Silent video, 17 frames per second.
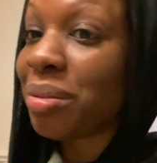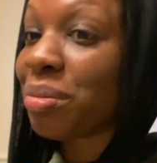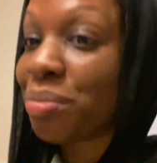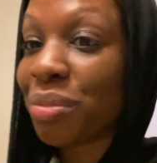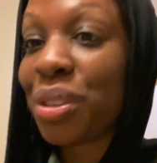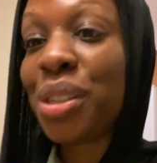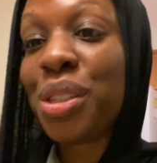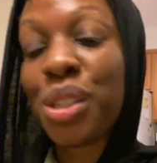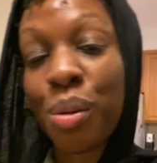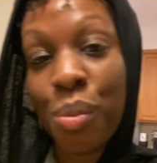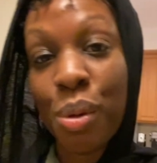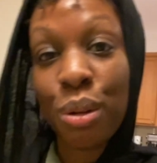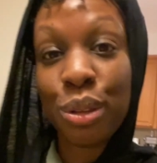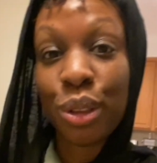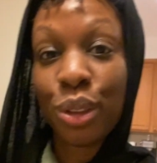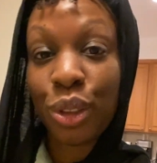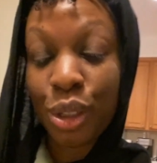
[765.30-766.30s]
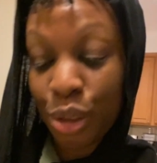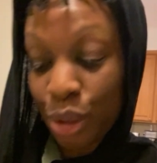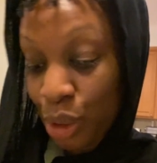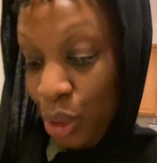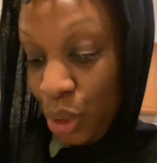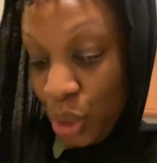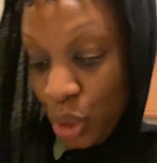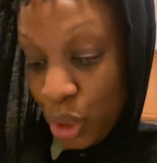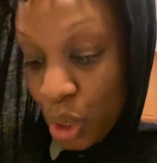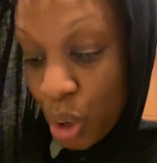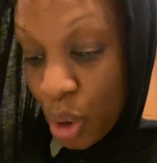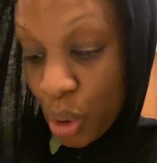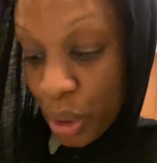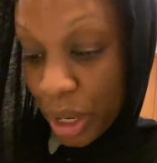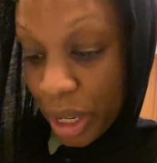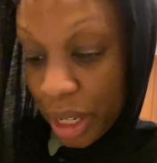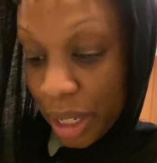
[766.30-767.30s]
These samosas are
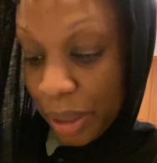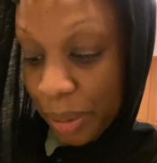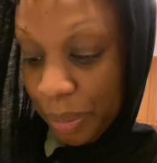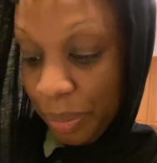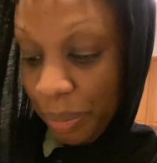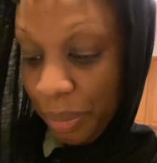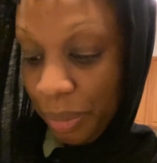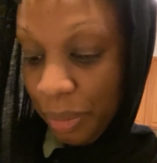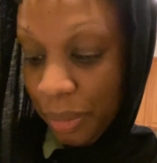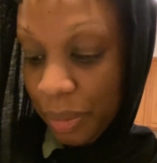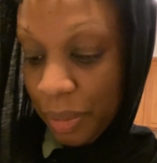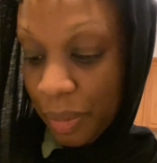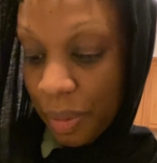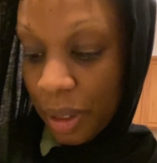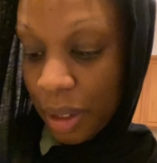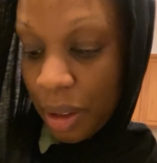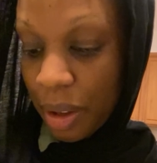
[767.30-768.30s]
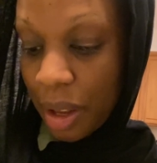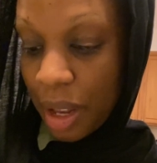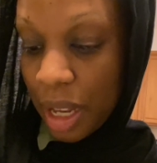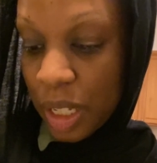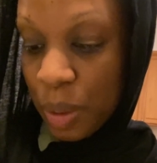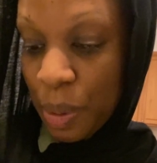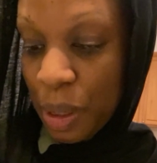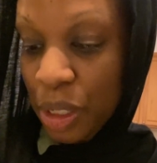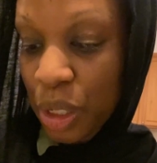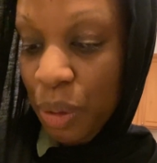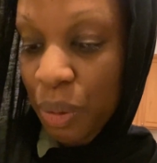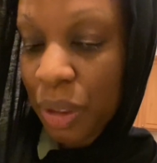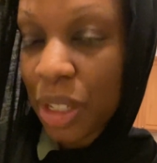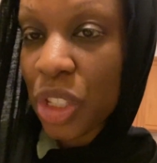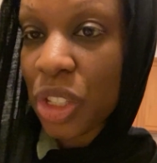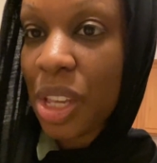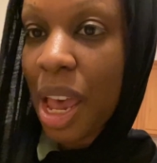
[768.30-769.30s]
so good, especially with
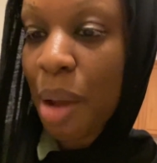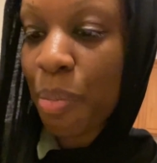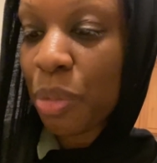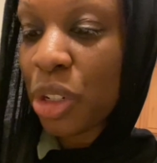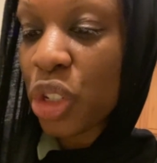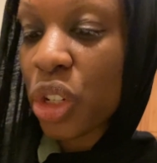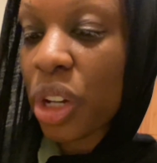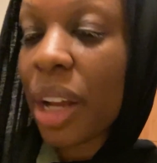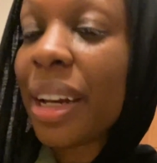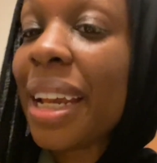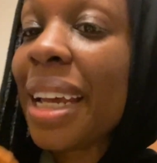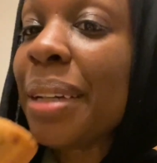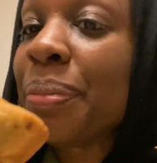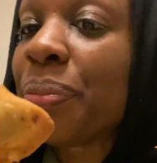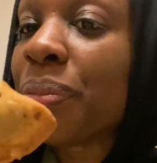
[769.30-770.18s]
the tamarind chutney.